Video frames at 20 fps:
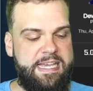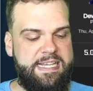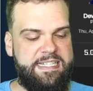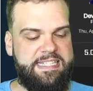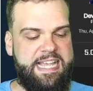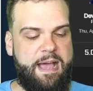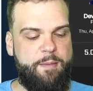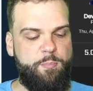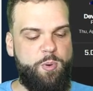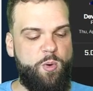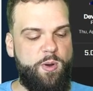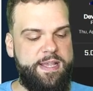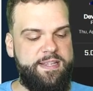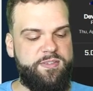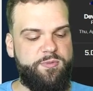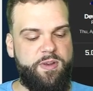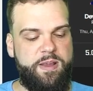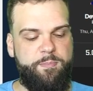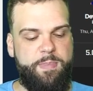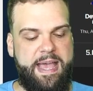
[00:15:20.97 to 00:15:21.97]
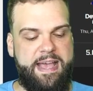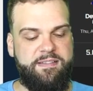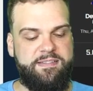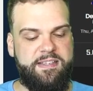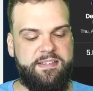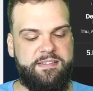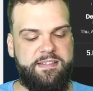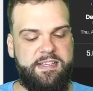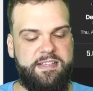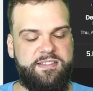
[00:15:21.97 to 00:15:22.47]
It's got points, rebounds,
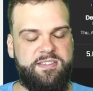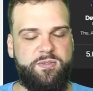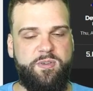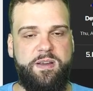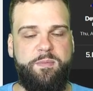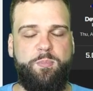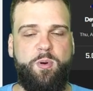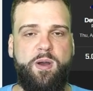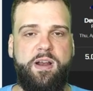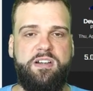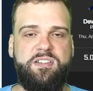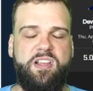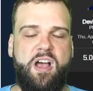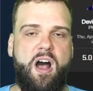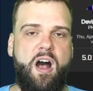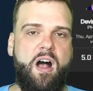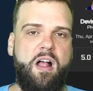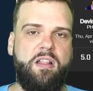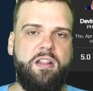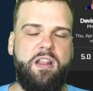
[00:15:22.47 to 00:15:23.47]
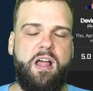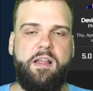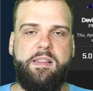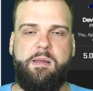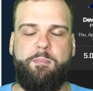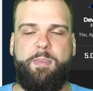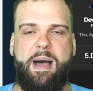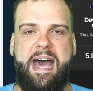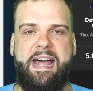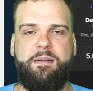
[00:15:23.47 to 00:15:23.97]
assists, three-pointers all along
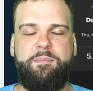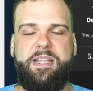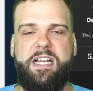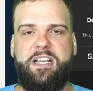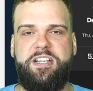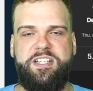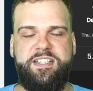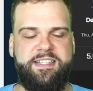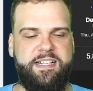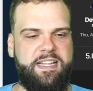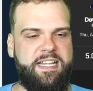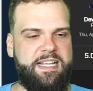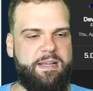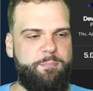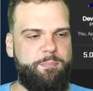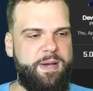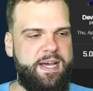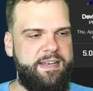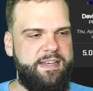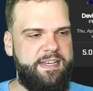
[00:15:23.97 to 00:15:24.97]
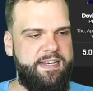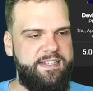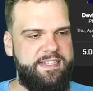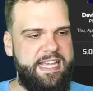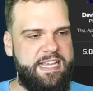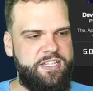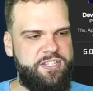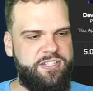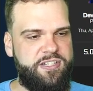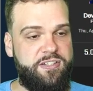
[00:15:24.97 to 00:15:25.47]
the bottom there. You just click a button and it
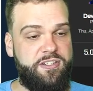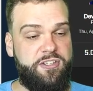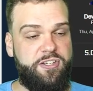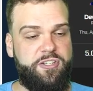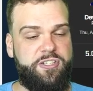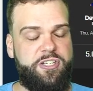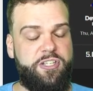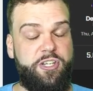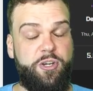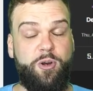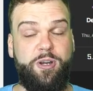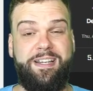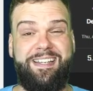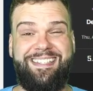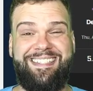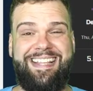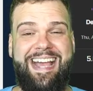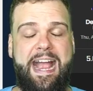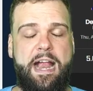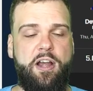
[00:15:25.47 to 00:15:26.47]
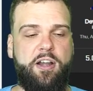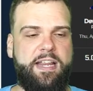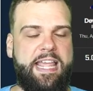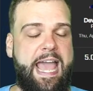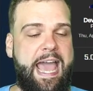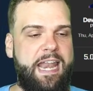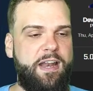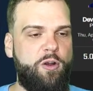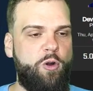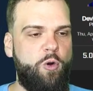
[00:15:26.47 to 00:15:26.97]
takes you to your desired
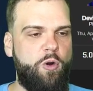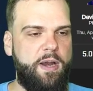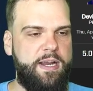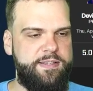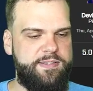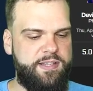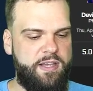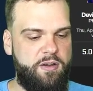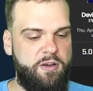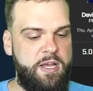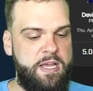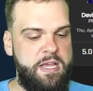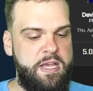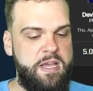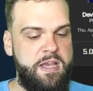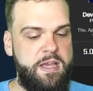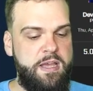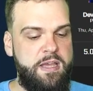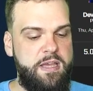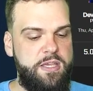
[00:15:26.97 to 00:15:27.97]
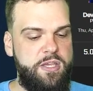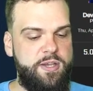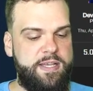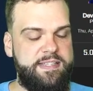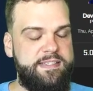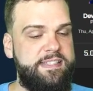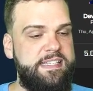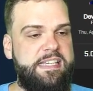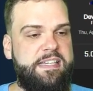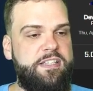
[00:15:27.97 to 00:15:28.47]
category. So you
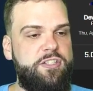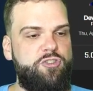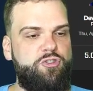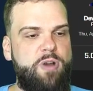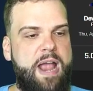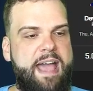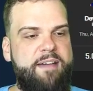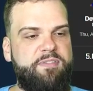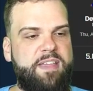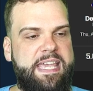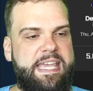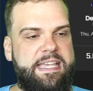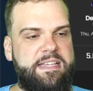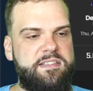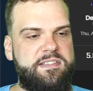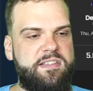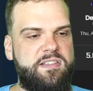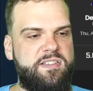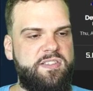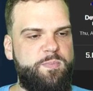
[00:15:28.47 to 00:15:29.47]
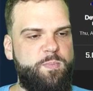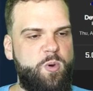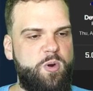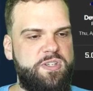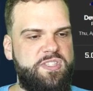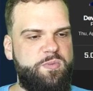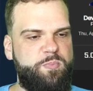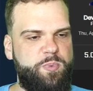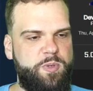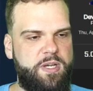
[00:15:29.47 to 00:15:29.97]
can see DraftKings
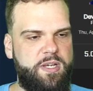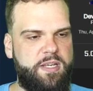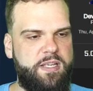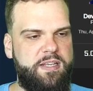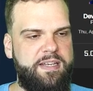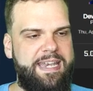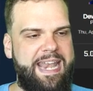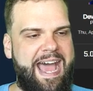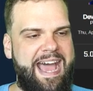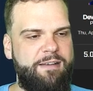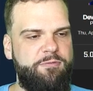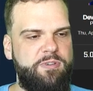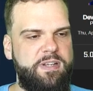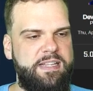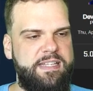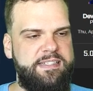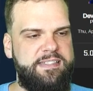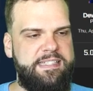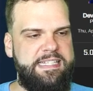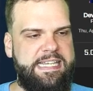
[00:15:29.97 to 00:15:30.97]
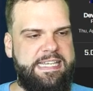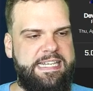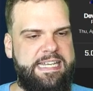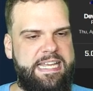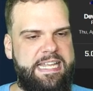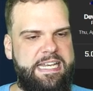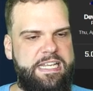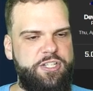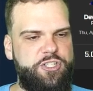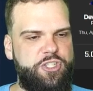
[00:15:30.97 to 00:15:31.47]
Sportsbook, not really seeing
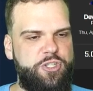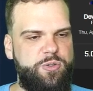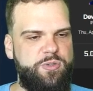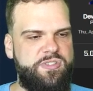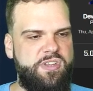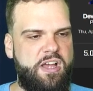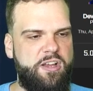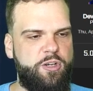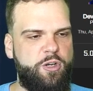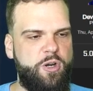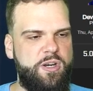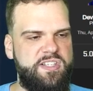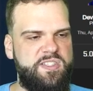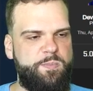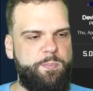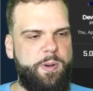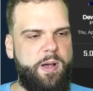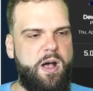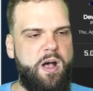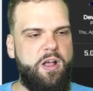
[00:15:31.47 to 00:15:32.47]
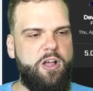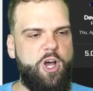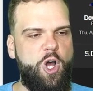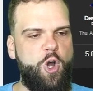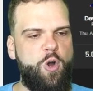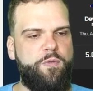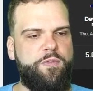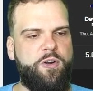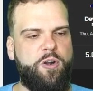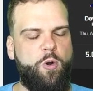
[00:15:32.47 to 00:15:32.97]
any juice on Chris Paul
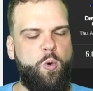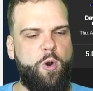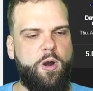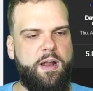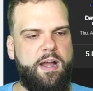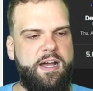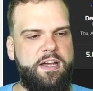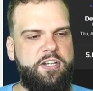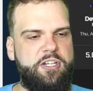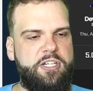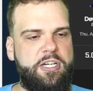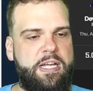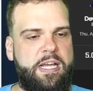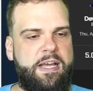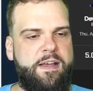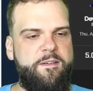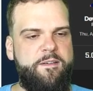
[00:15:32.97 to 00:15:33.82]
over or under.